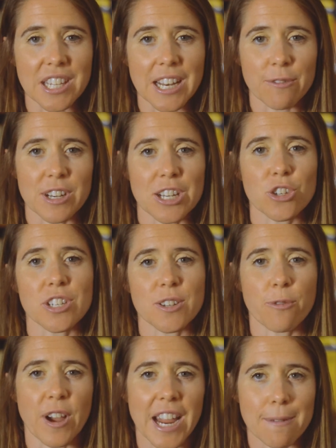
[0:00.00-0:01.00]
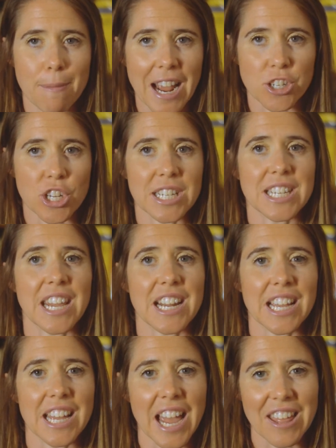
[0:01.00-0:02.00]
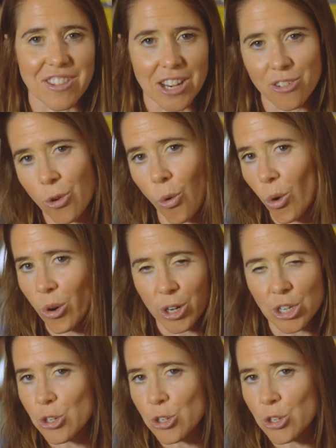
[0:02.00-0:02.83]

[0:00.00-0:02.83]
the definition to find matching data and then or